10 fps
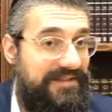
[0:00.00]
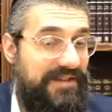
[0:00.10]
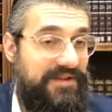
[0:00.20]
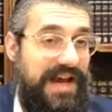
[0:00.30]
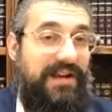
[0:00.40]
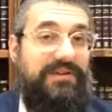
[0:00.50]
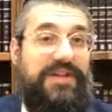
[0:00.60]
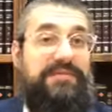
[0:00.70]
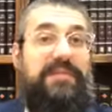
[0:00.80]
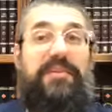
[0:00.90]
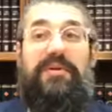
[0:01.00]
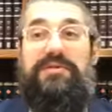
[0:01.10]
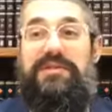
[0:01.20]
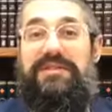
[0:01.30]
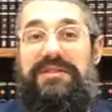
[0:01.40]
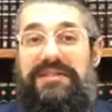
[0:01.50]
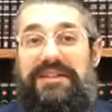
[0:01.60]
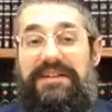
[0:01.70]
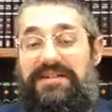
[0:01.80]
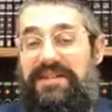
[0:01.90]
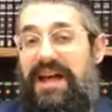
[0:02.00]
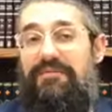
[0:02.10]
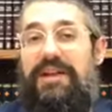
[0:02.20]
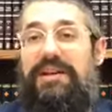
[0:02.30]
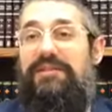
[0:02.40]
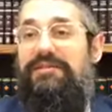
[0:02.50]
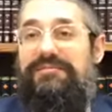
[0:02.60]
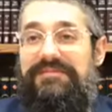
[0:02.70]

The challenge has been posed. It's not real.